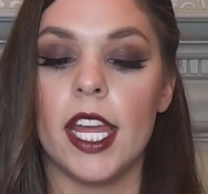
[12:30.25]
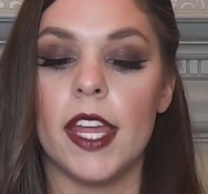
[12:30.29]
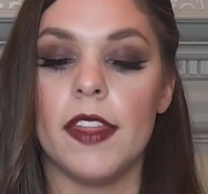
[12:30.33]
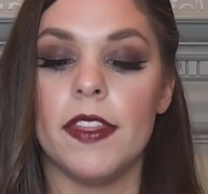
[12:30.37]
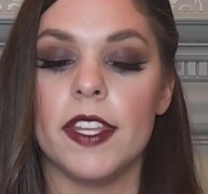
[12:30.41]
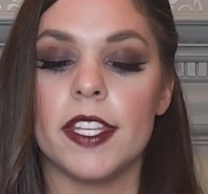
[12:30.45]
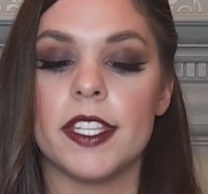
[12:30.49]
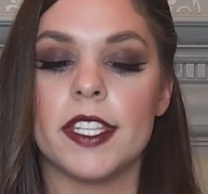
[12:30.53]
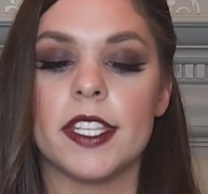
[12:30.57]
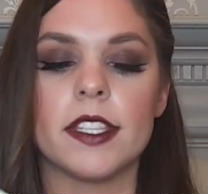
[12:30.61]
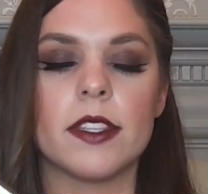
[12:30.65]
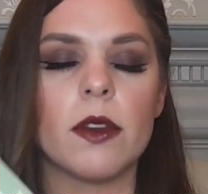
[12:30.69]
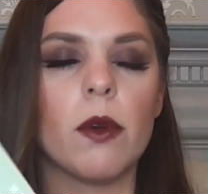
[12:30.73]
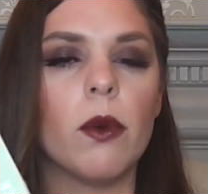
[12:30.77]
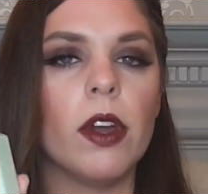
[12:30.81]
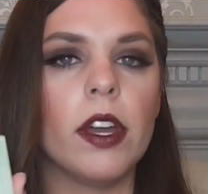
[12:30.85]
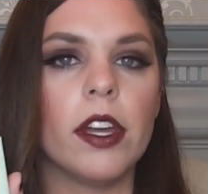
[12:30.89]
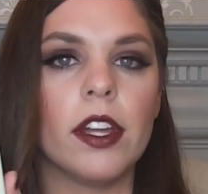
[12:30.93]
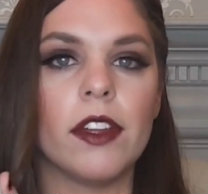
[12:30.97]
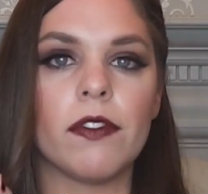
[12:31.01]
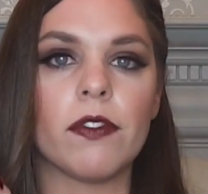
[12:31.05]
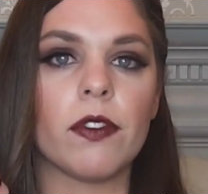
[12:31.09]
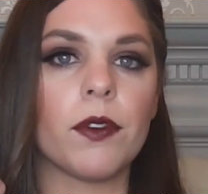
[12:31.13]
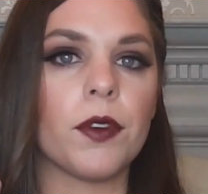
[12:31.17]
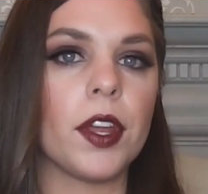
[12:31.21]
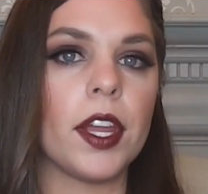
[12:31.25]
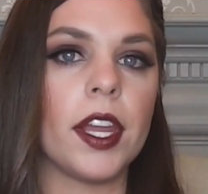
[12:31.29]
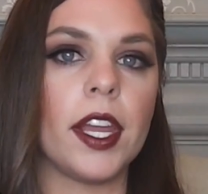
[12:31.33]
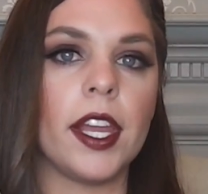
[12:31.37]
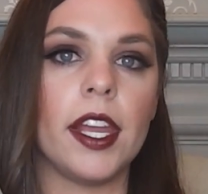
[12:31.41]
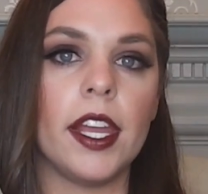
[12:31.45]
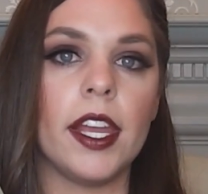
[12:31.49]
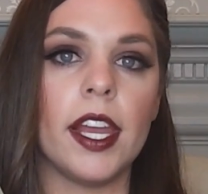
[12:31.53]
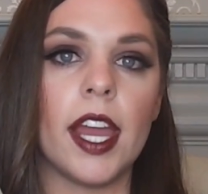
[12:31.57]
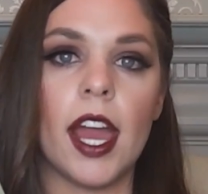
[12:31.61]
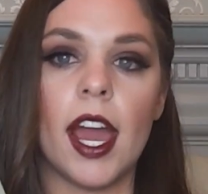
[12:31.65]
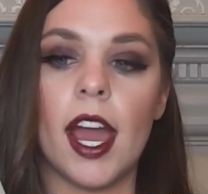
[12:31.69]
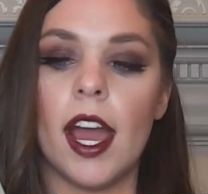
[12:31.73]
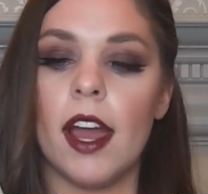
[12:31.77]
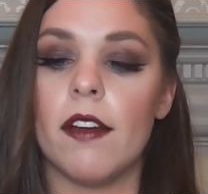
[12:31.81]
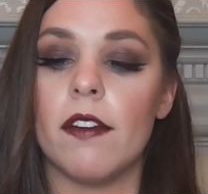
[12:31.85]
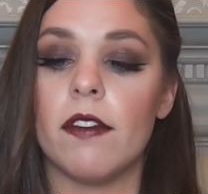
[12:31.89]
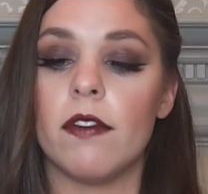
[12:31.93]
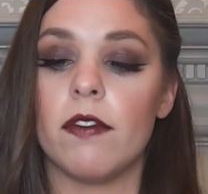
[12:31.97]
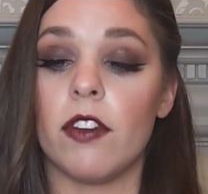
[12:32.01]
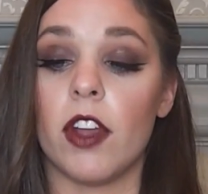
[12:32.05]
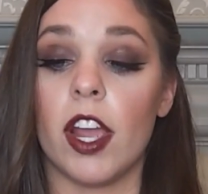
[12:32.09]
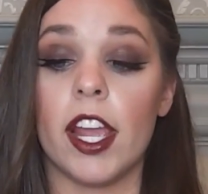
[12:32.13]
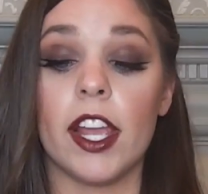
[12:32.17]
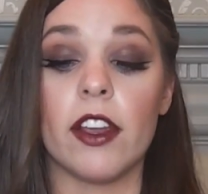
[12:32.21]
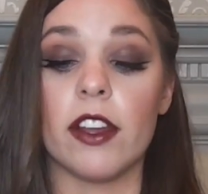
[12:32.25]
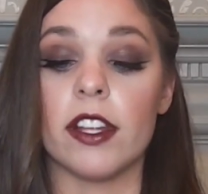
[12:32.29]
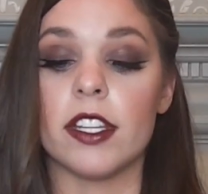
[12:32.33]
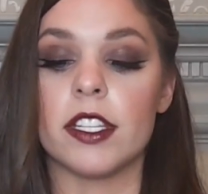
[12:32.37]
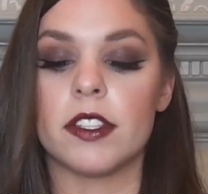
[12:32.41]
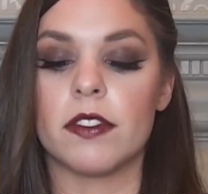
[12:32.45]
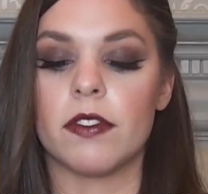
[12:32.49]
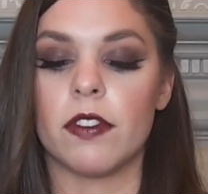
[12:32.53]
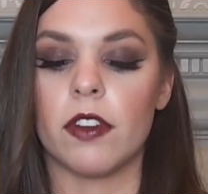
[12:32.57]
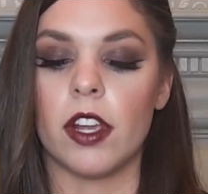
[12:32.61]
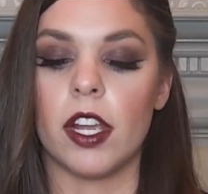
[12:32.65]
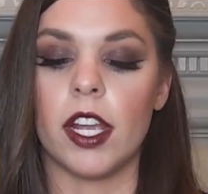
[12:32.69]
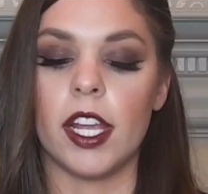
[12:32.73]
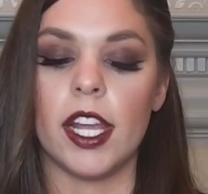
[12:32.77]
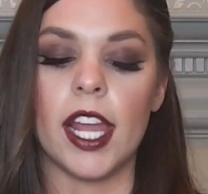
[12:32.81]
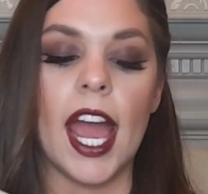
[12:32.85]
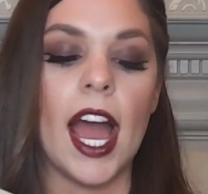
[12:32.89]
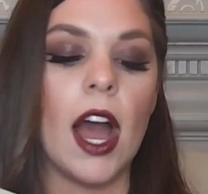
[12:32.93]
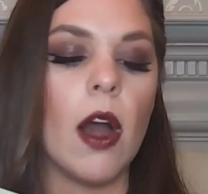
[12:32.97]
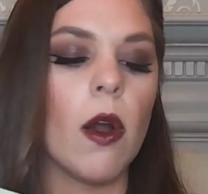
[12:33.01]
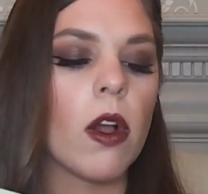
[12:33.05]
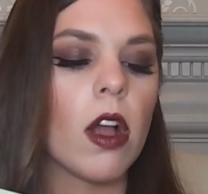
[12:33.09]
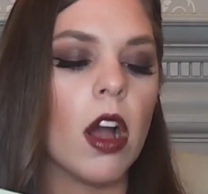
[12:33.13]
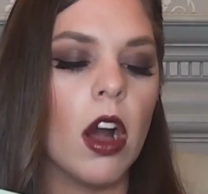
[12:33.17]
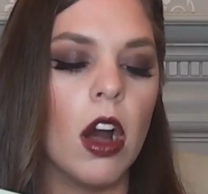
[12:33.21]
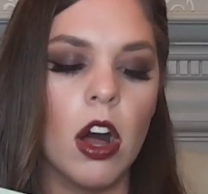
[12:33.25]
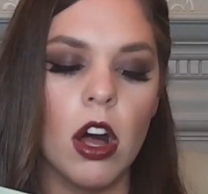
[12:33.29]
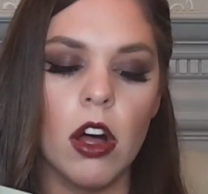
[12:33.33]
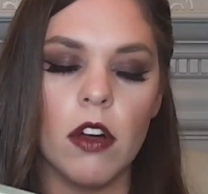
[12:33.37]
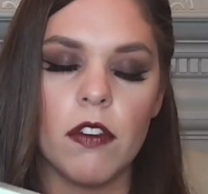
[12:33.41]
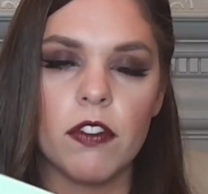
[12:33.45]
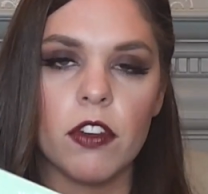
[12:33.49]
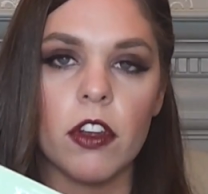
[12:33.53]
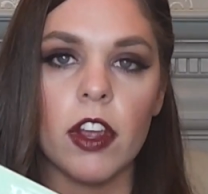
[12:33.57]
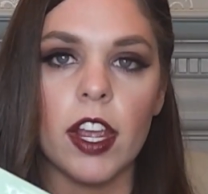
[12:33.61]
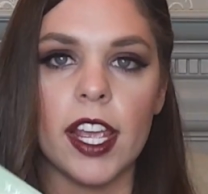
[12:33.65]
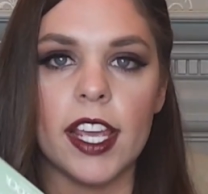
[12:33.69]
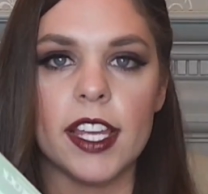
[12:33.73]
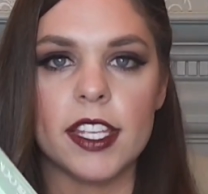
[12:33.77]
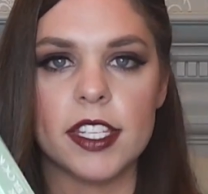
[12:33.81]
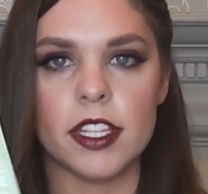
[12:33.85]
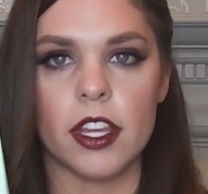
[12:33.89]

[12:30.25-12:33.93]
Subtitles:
And this is oil-free, fragrance-free, alcohol-free.